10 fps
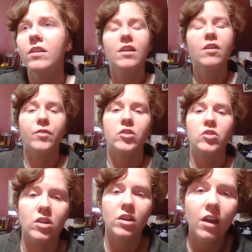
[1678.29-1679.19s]
selfish.
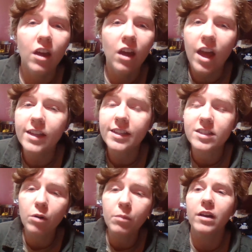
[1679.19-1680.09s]
It's
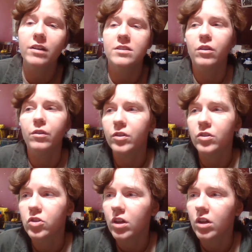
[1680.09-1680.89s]
so beyond selfish.